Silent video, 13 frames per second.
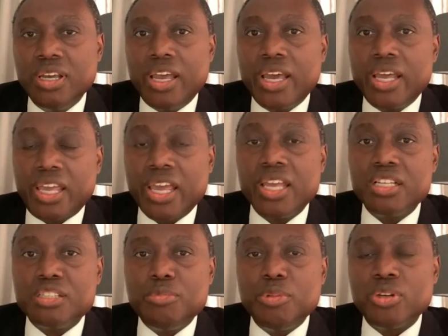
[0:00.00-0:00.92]
And again,
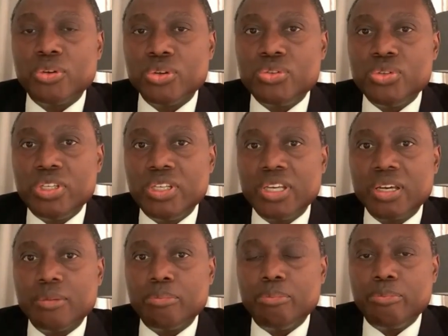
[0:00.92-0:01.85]
it's been good to
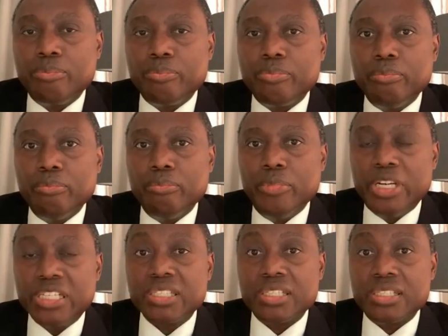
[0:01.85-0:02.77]
hear
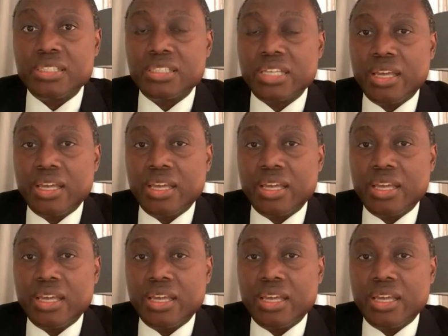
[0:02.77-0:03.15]
ministers